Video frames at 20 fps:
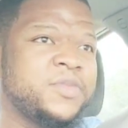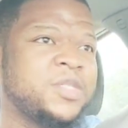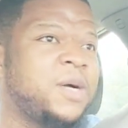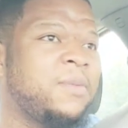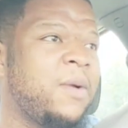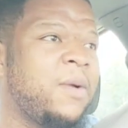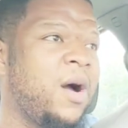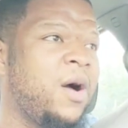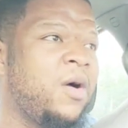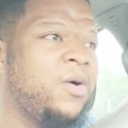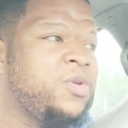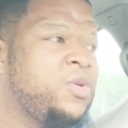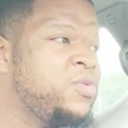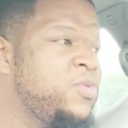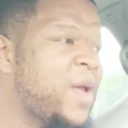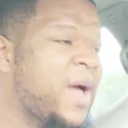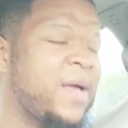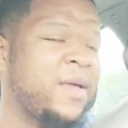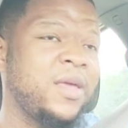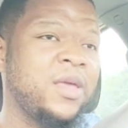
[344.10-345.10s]
Come on,
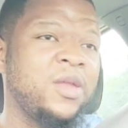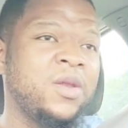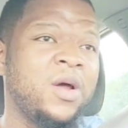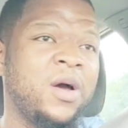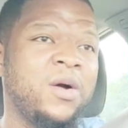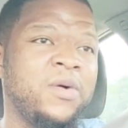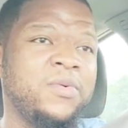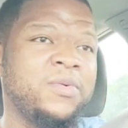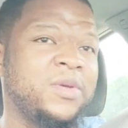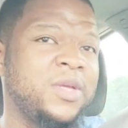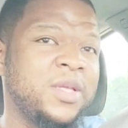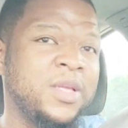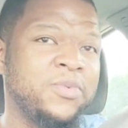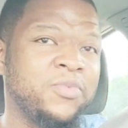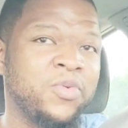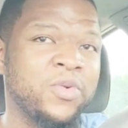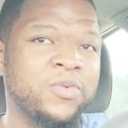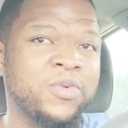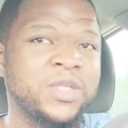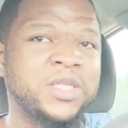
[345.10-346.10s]
you not you know
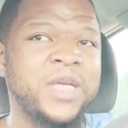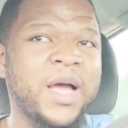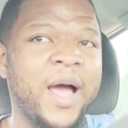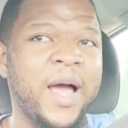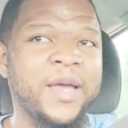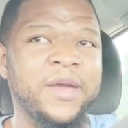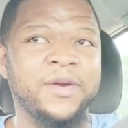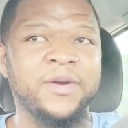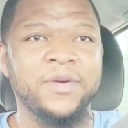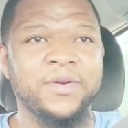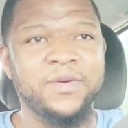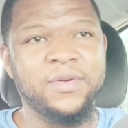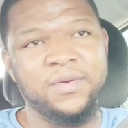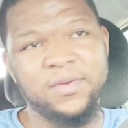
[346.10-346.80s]
retire,